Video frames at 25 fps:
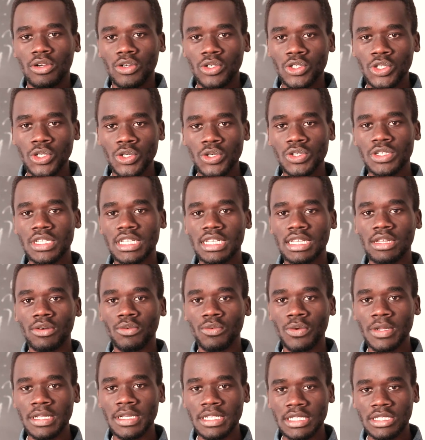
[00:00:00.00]

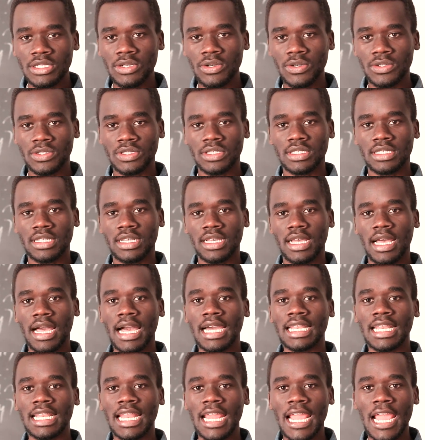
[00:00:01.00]
using resource
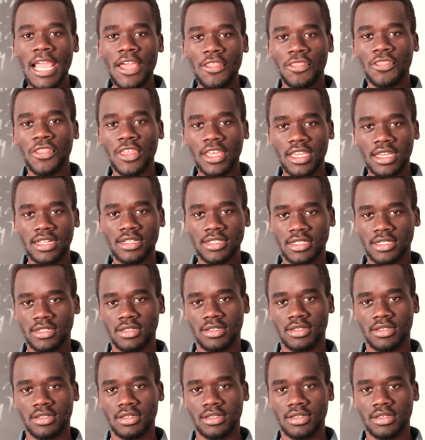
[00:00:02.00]
unethically,